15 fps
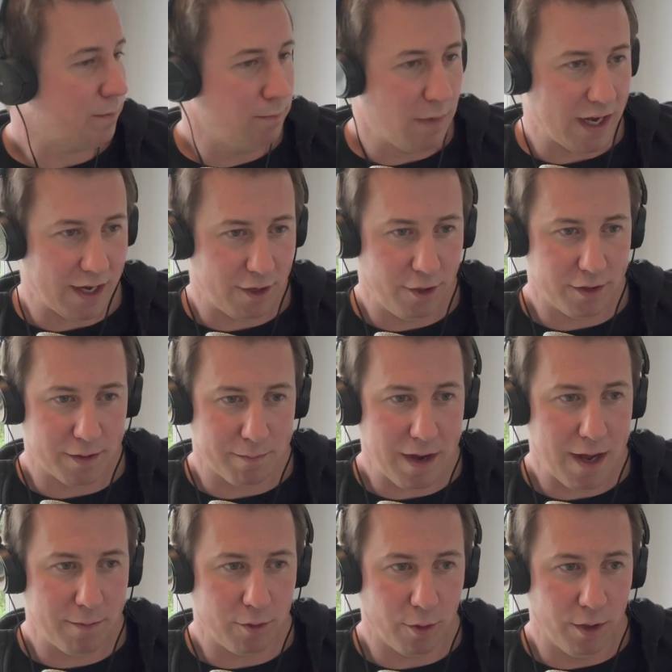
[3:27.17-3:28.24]
And I heard the
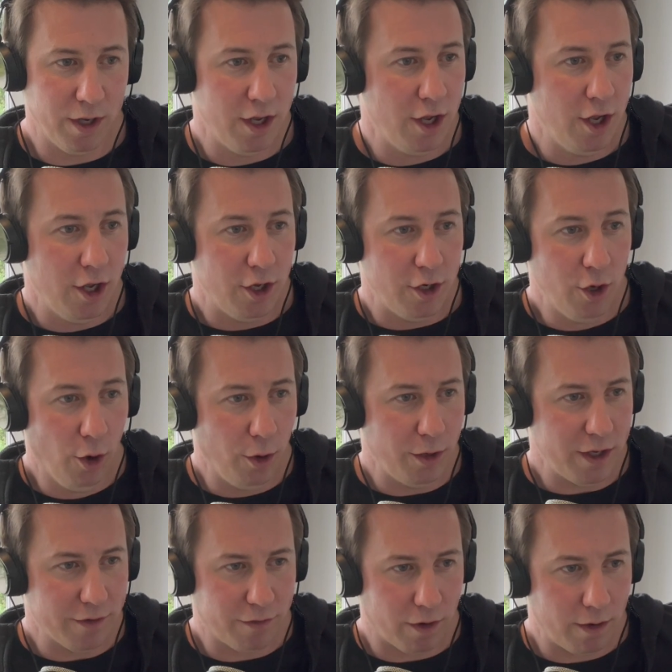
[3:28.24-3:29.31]
mum go, No,
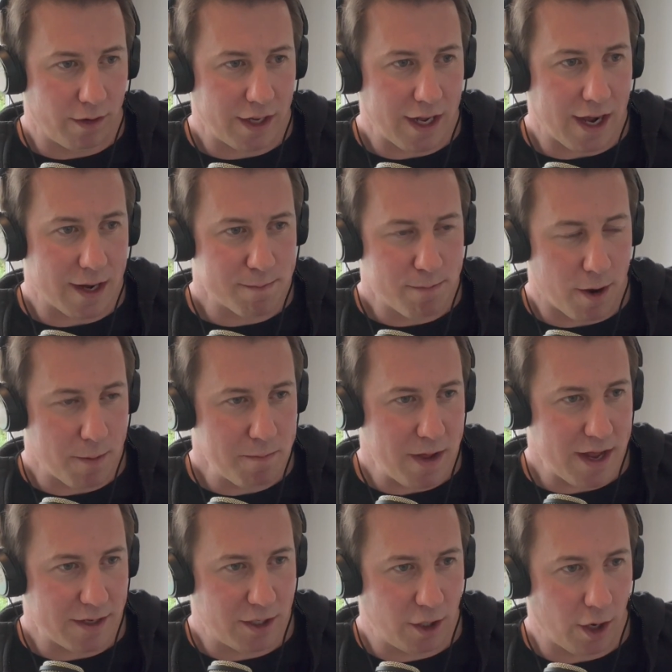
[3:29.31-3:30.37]
you've already had pom
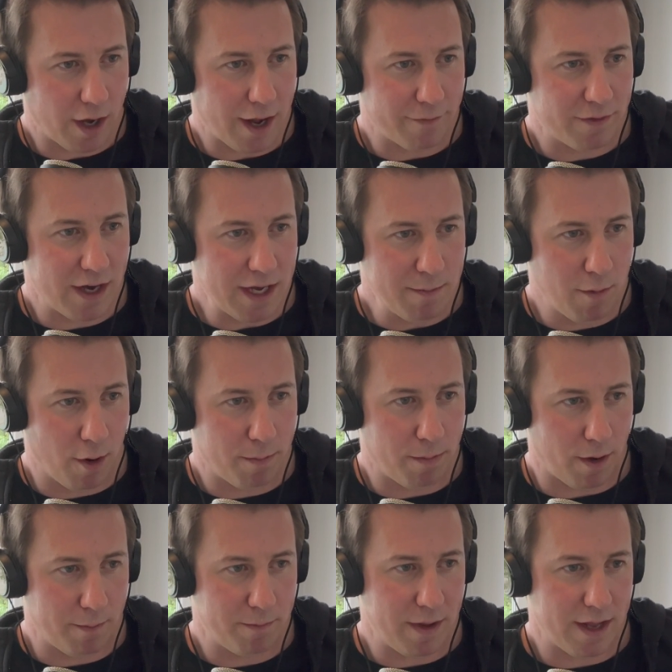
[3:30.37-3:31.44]
bears. You're not having any more
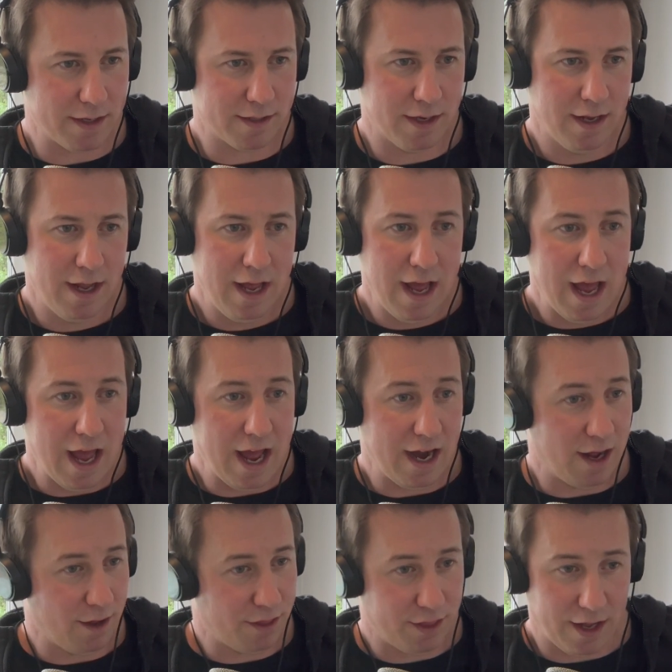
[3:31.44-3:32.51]
pom bears. And
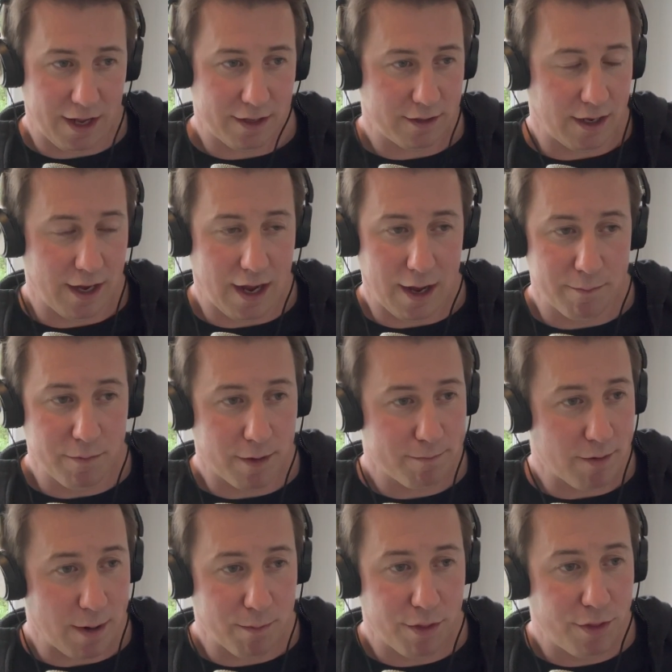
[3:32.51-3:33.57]
I, I'm not,
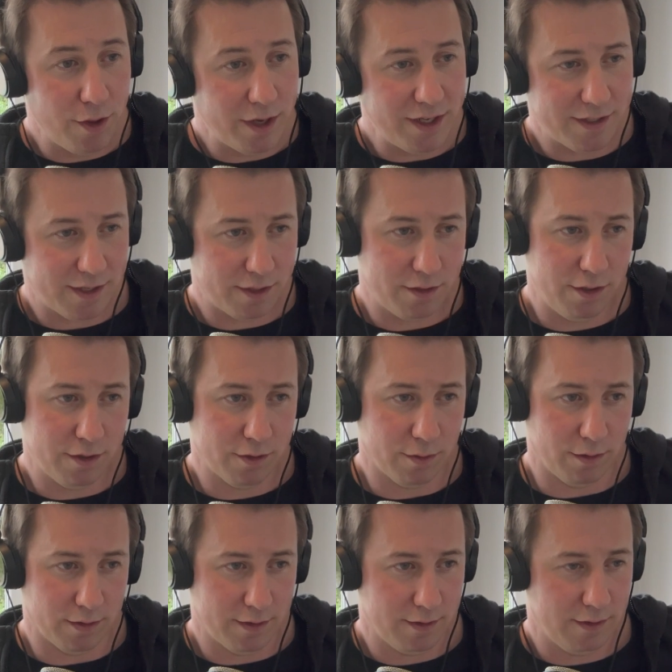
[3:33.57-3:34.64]
I'm 36 years
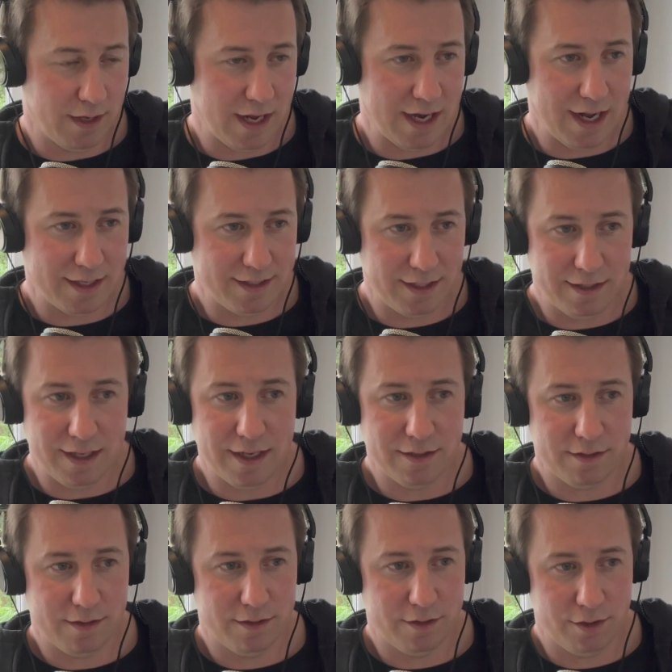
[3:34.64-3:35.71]
old. And I did
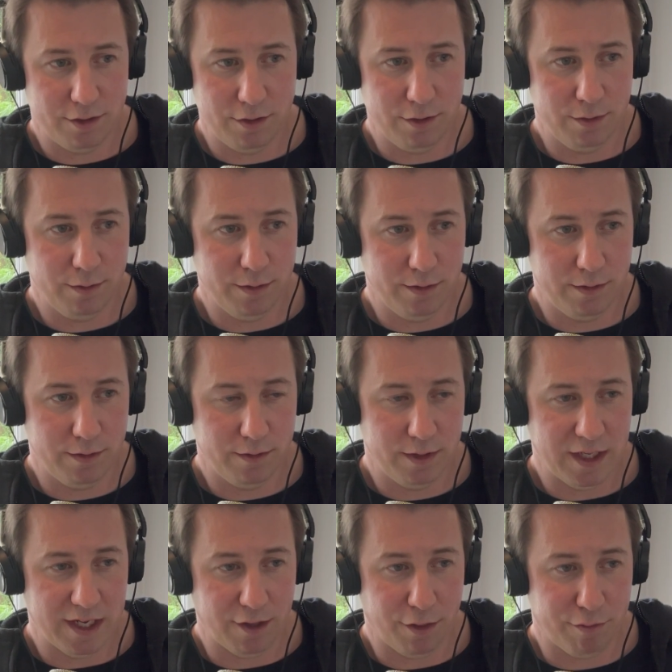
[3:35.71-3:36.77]
this to
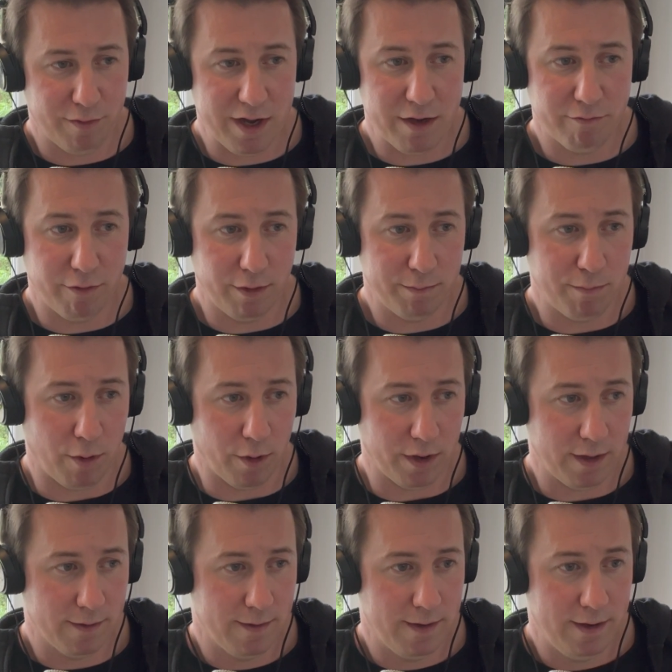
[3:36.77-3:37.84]
a three year old
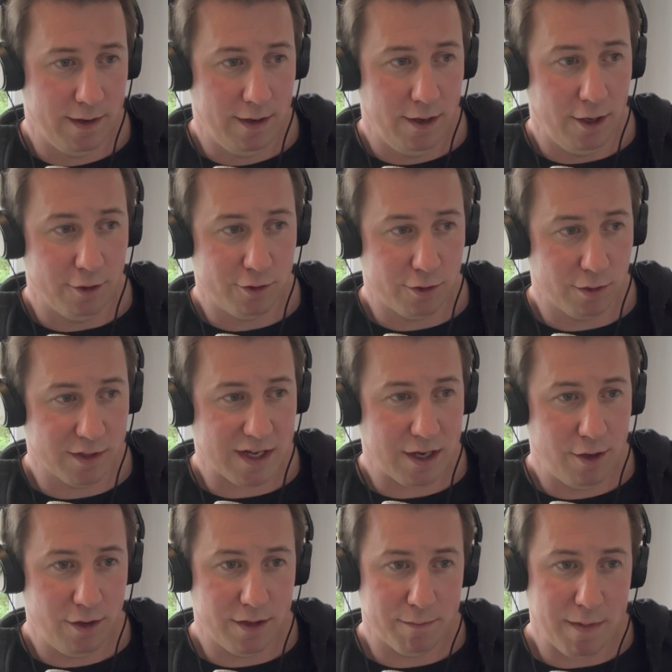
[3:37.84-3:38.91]
boy. As soon as I
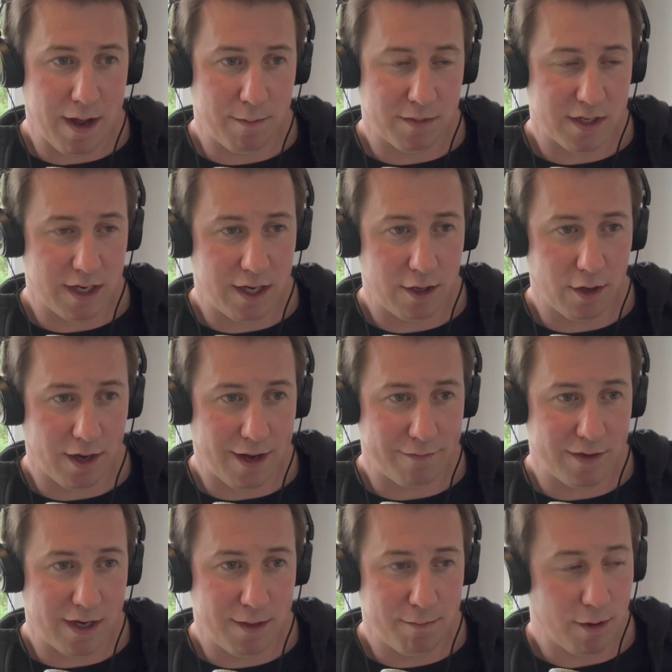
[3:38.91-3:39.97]
heard the mum say, You're not
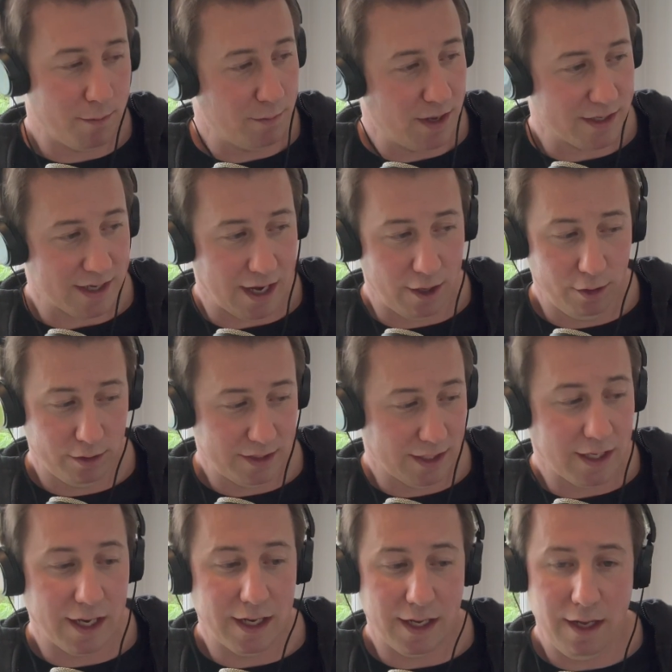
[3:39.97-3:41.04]
having any pom bears, I looked
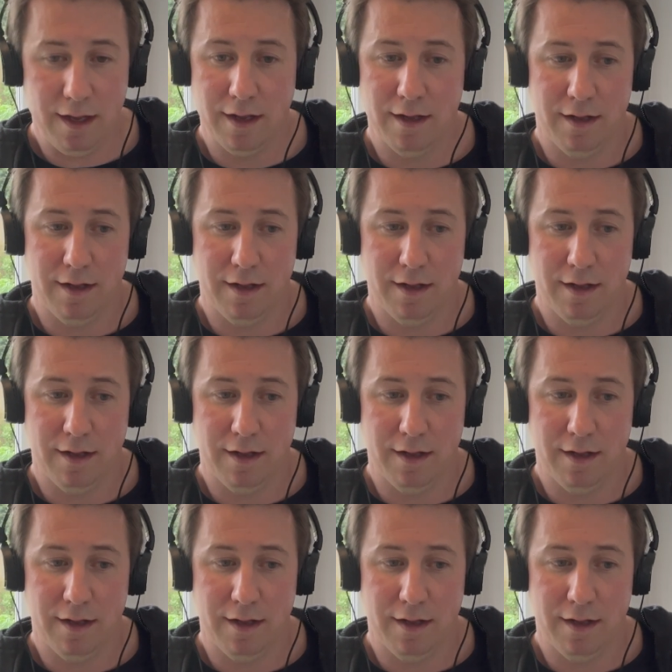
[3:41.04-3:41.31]
at Lily